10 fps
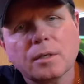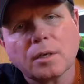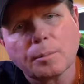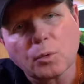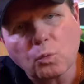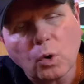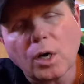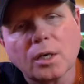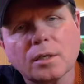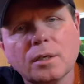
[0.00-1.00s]
Number
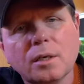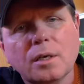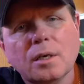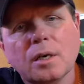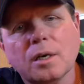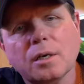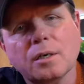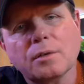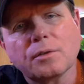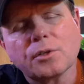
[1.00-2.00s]
one,
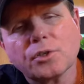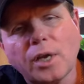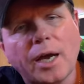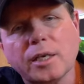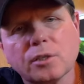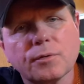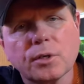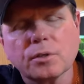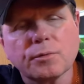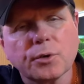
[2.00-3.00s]
the size of
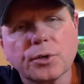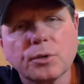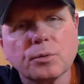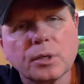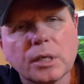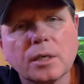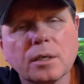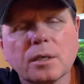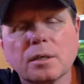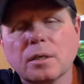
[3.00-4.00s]
it is very
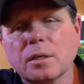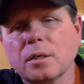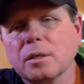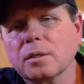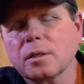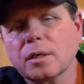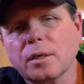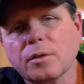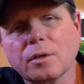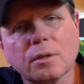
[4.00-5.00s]
unique, and
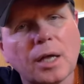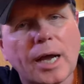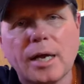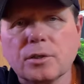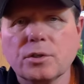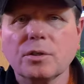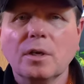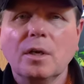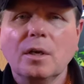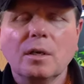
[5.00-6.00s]
the glass
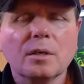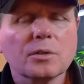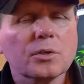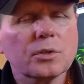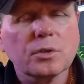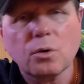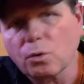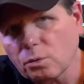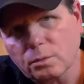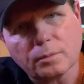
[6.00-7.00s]
is
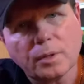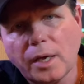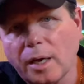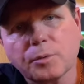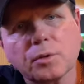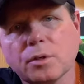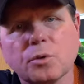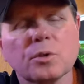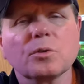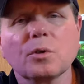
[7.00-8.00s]
so
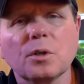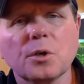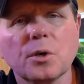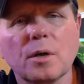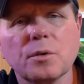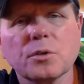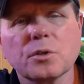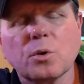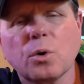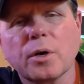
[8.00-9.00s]
absolutely crystal clear on
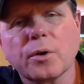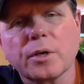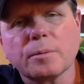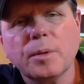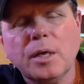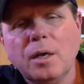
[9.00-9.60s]
this aquarium.